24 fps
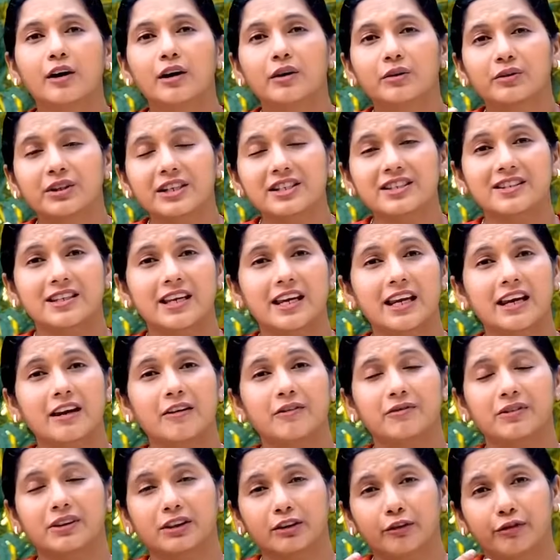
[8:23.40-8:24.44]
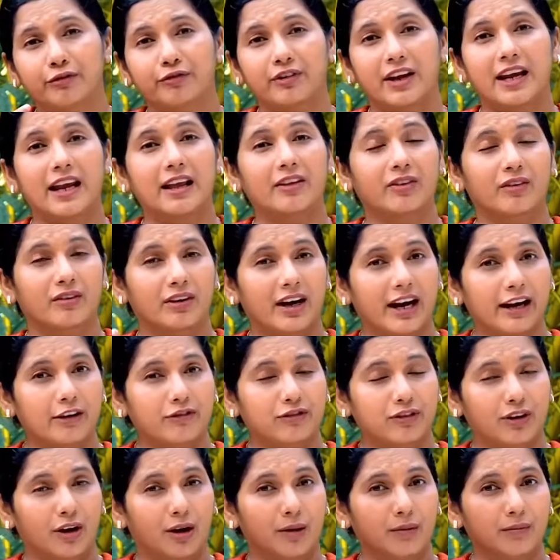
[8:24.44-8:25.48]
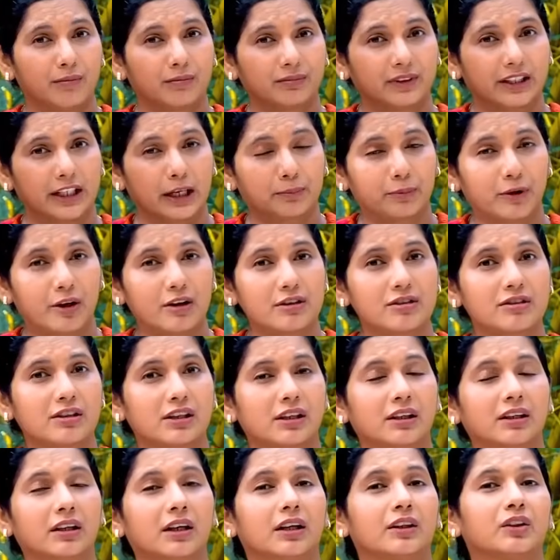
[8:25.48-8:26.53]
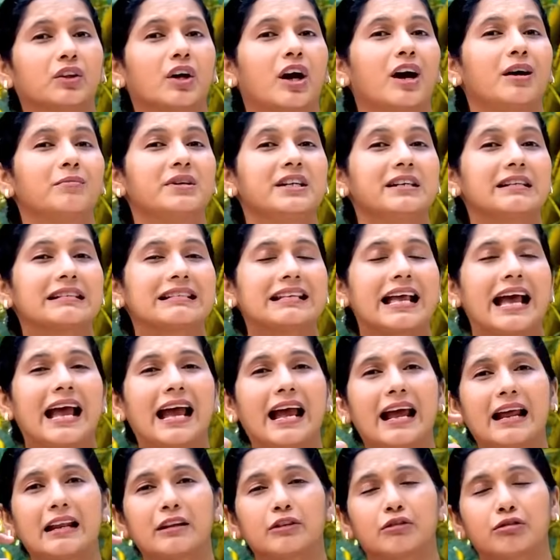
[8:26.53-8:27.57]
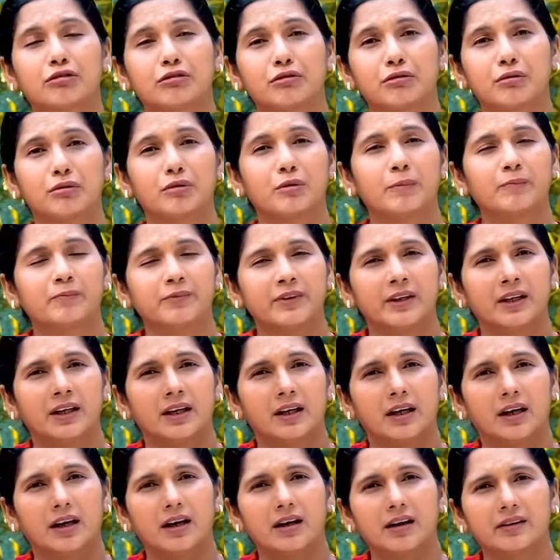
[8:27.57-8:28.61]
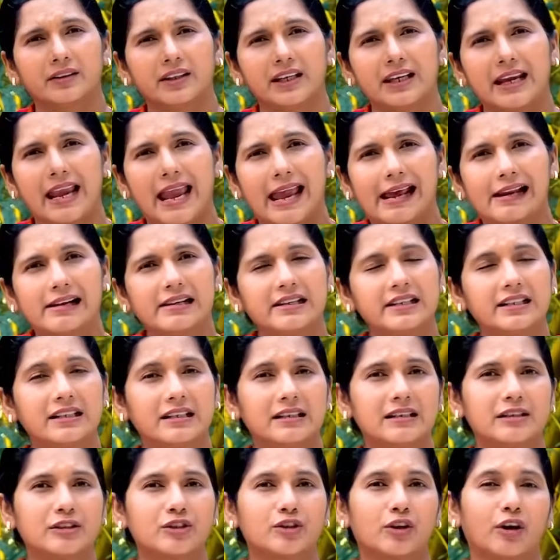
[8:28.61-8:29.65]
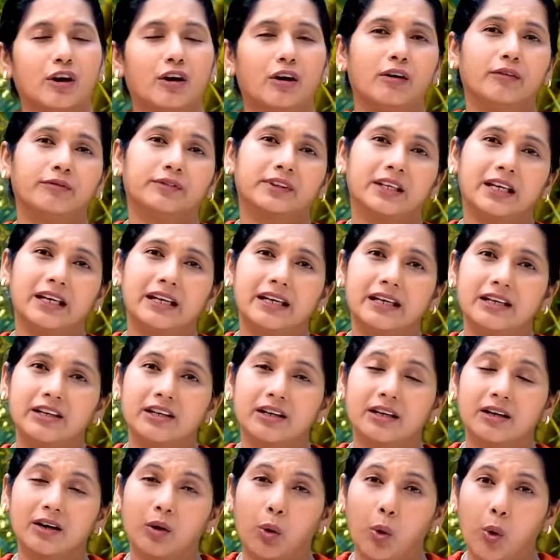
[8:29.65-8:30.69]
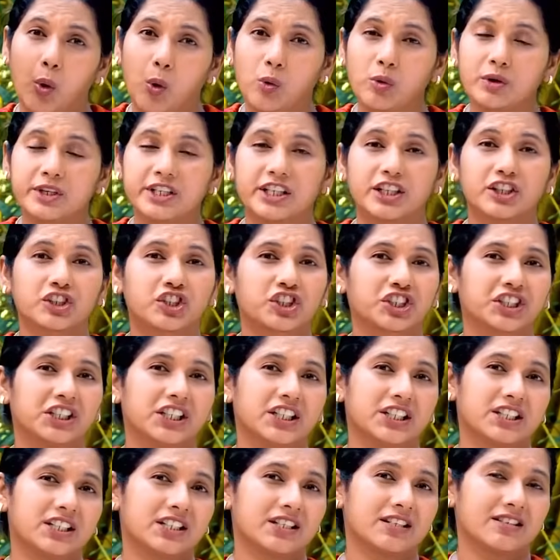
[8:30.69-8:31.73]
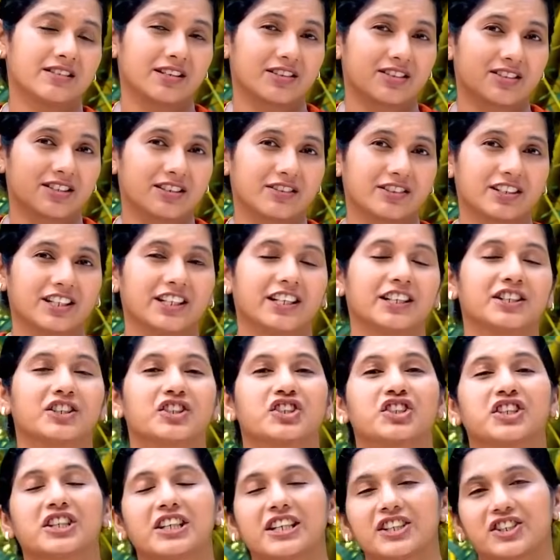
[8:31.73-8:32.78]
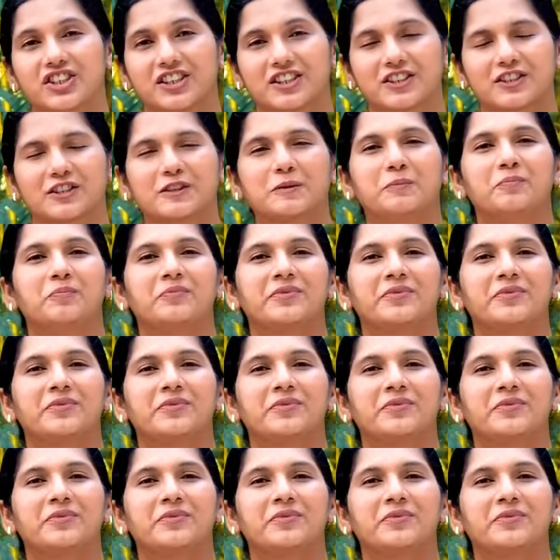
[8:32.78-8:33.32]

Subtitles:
received the faith right from the apostle Thomas and through the elders of the older churches, the Syrian churches.